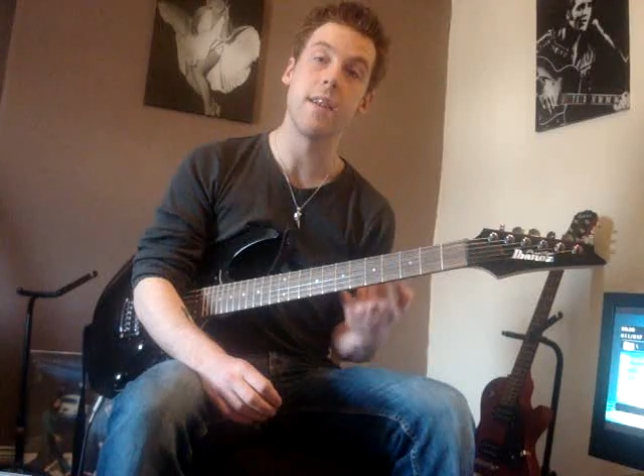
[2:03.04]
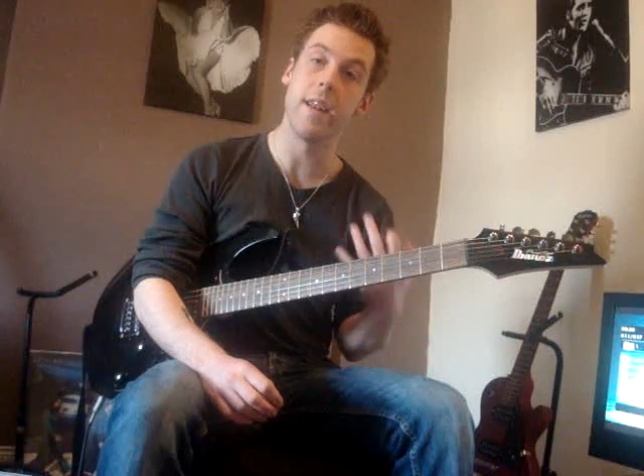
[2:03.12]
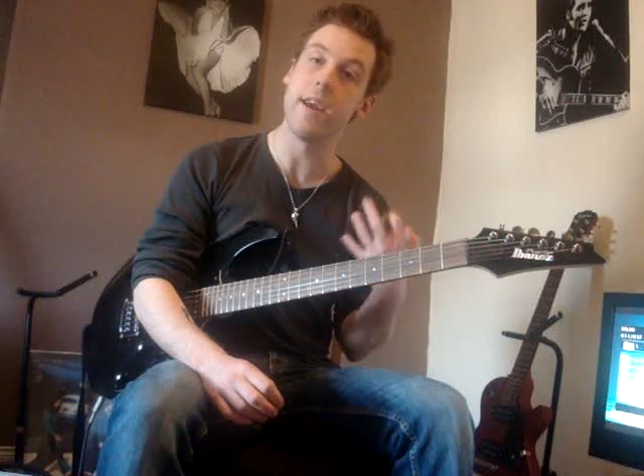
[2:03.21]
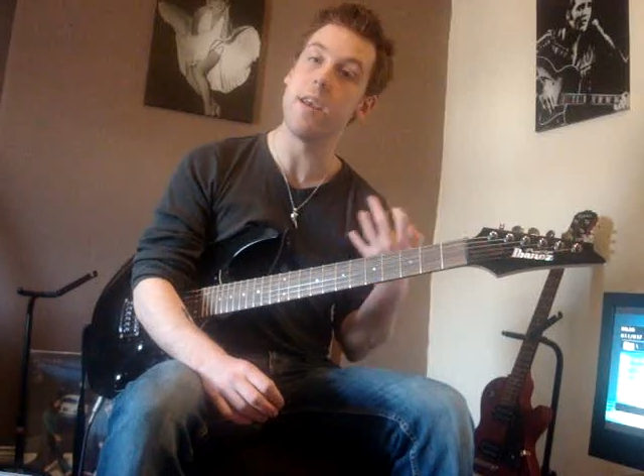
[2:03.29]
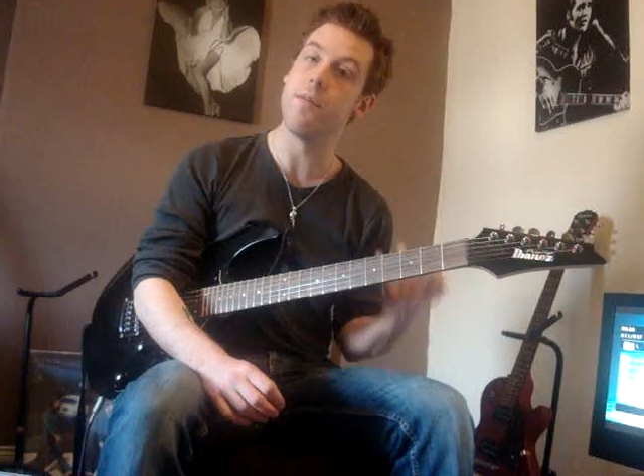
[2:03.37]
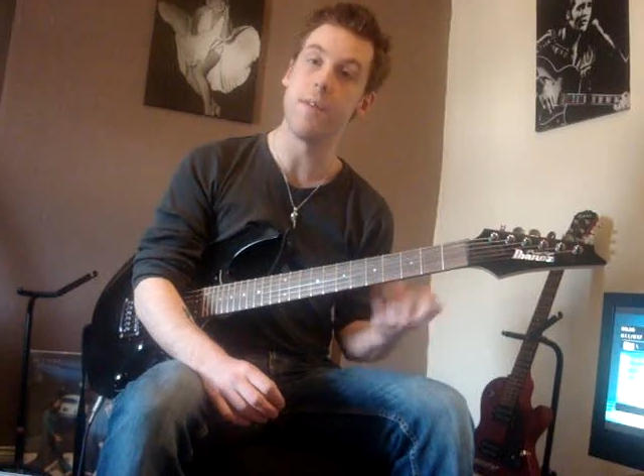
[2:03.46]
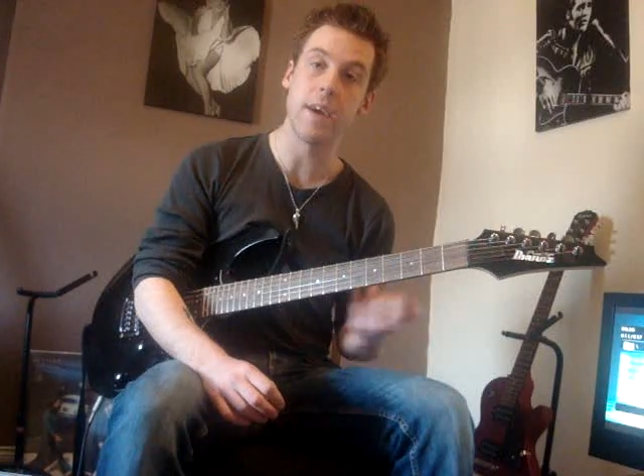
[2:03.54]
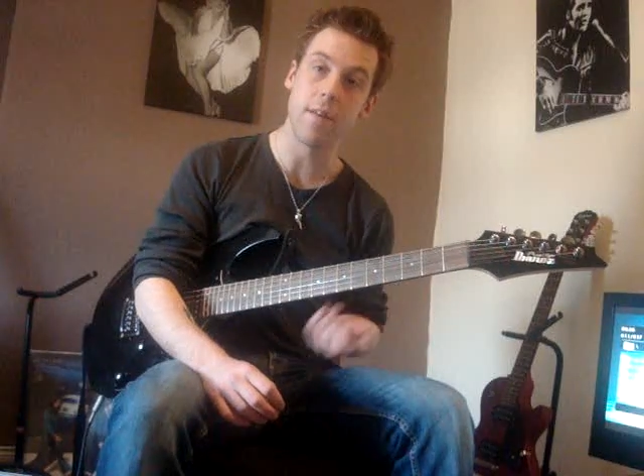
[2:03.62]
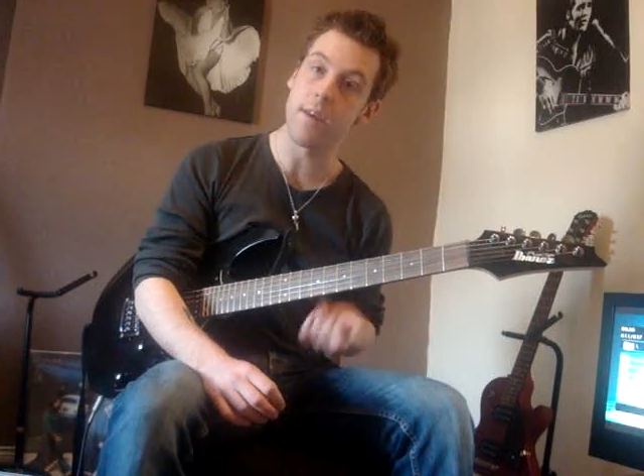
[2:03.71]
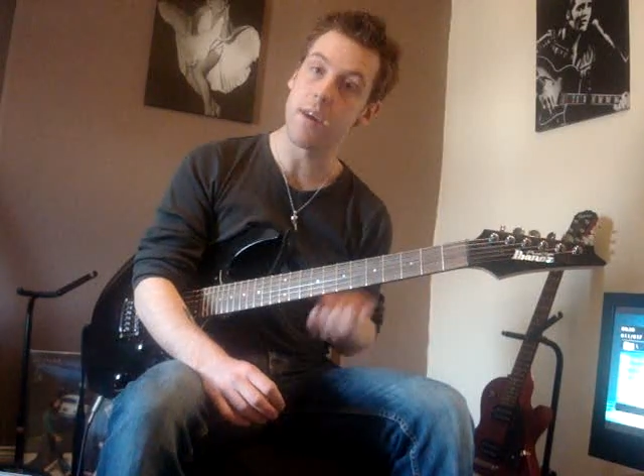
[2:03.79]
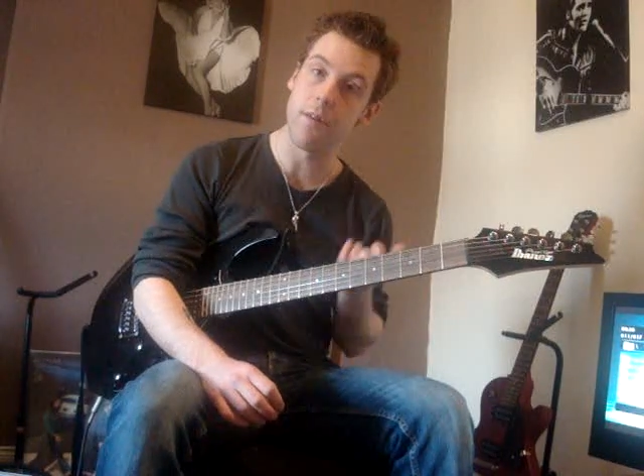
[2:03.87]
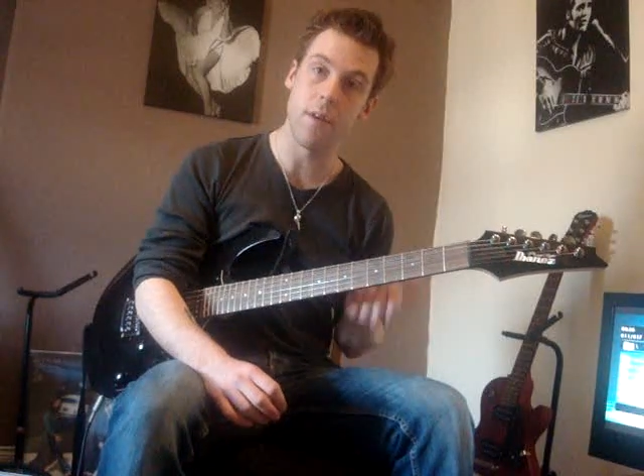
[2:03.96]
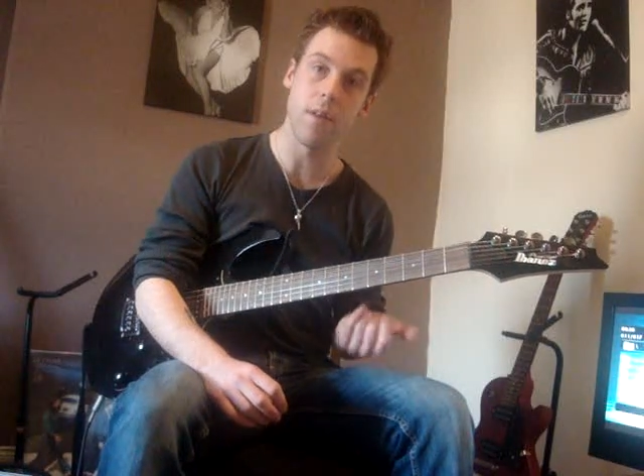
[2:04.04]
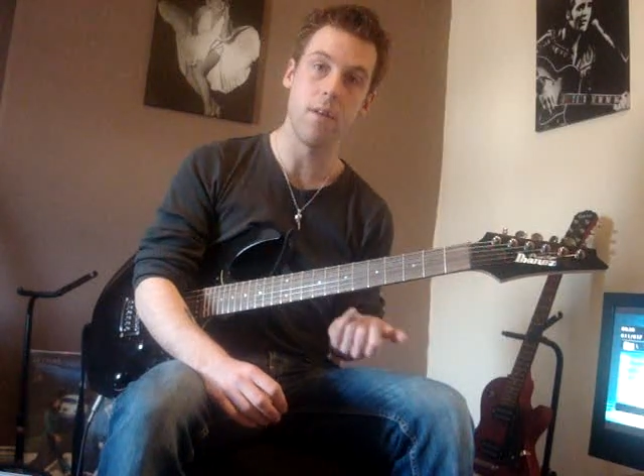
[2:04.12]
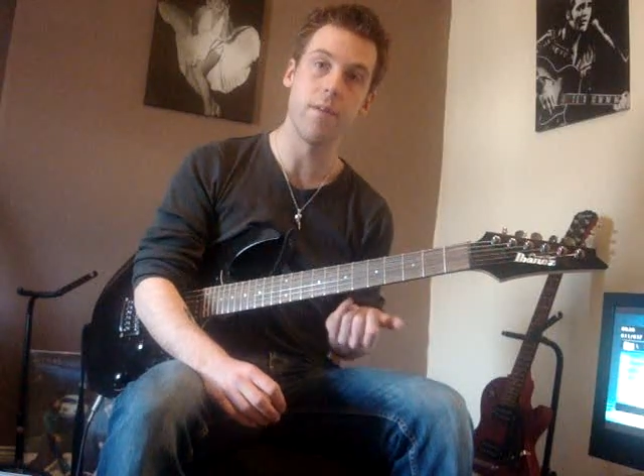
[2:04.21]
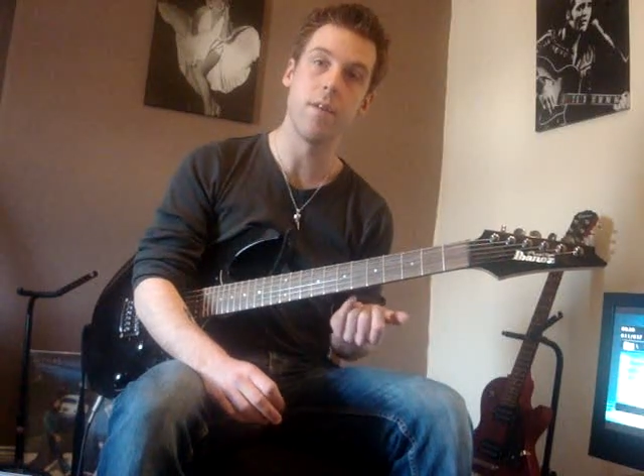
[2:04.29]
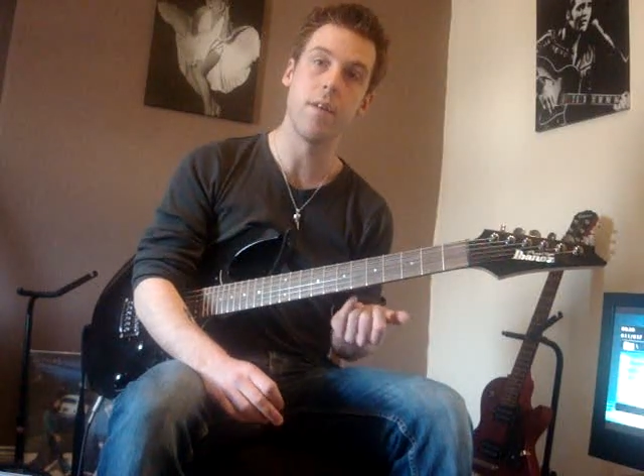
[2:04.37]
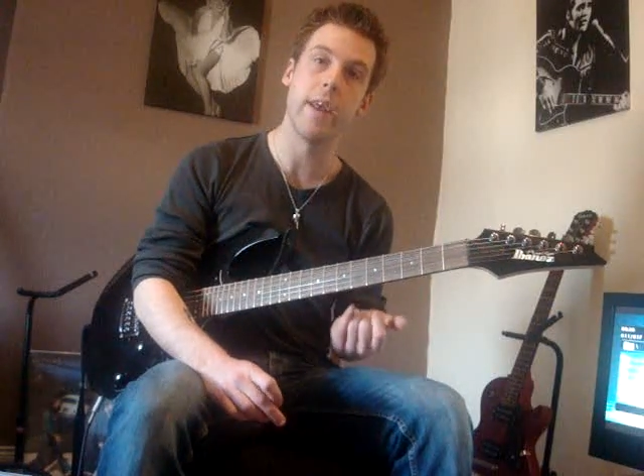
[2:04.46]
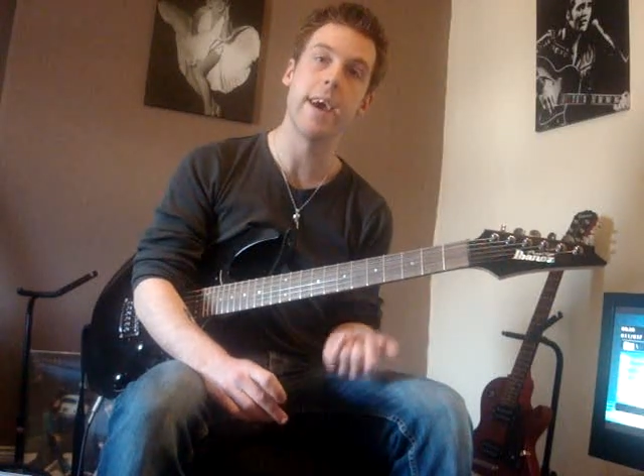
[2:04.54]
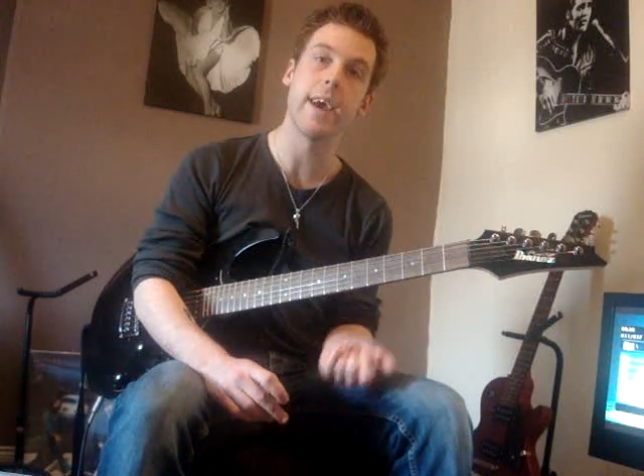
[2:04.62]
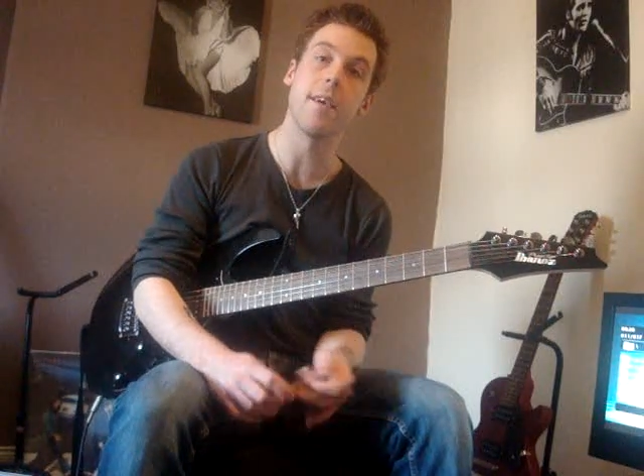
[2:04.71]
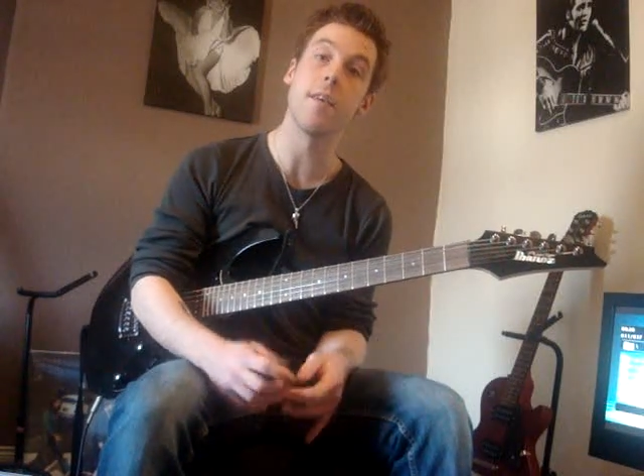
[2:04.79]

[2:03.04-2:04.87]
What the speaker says: in and let your fingers kind of run all over the neck.